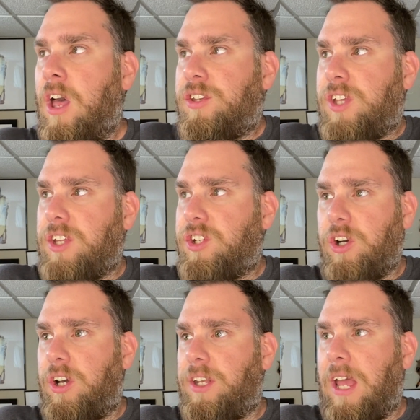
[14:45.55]
such
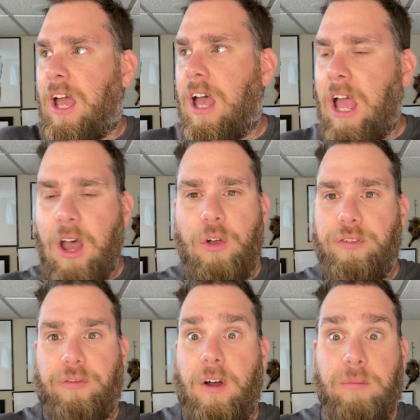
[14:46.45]
good uh, health
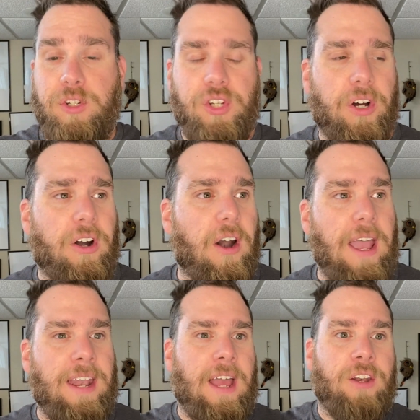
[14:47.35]
from sugar
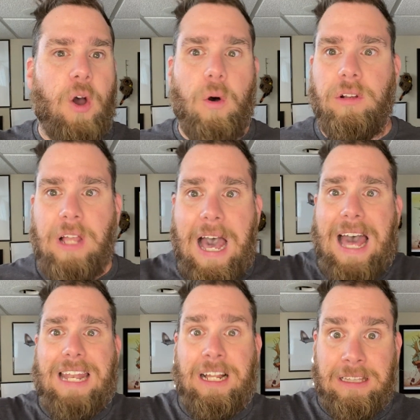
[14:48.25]
and I know a
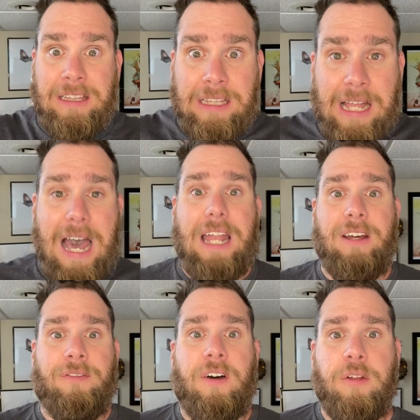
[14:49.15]
lot, a lot
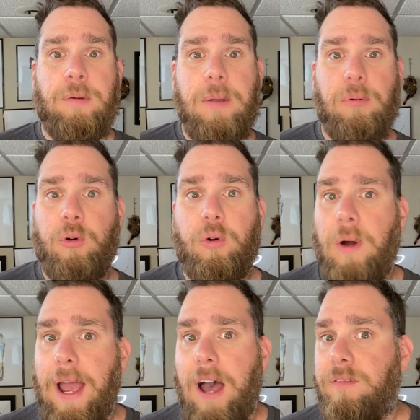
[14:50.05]
of other people who
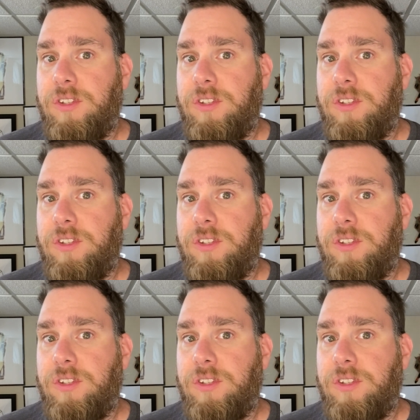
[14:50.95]
have.